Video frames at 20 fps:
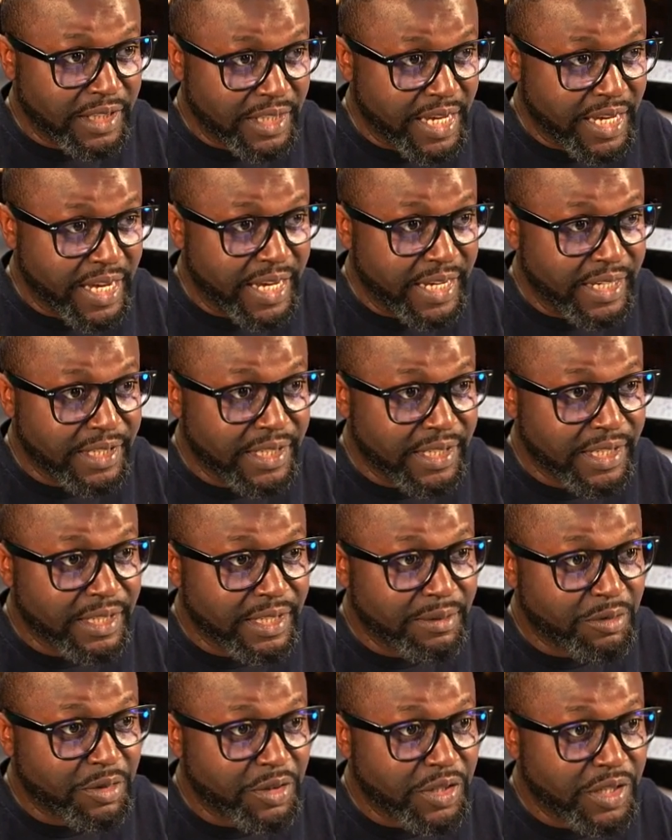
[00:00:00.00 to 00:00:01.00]

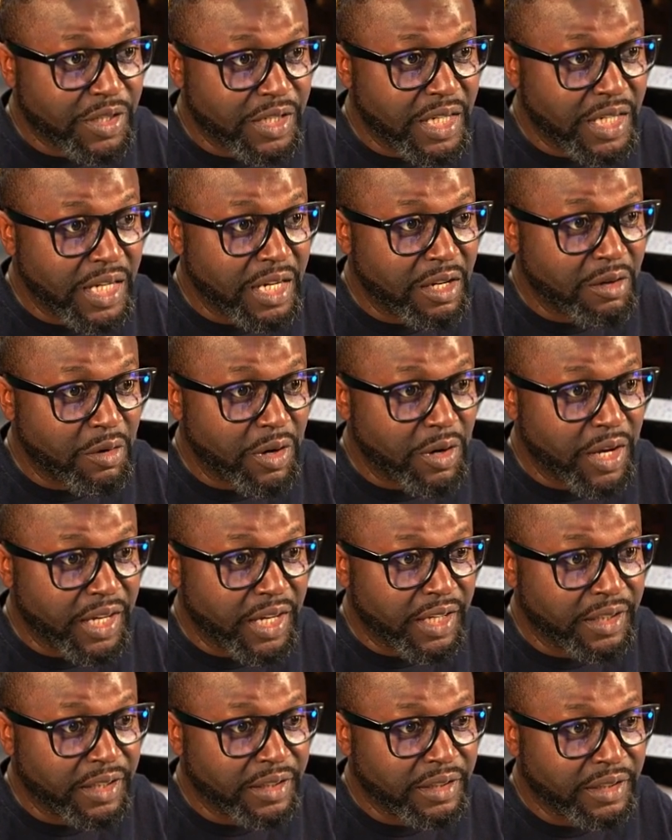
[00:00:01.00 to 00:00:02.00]
Yes, proceed anyway.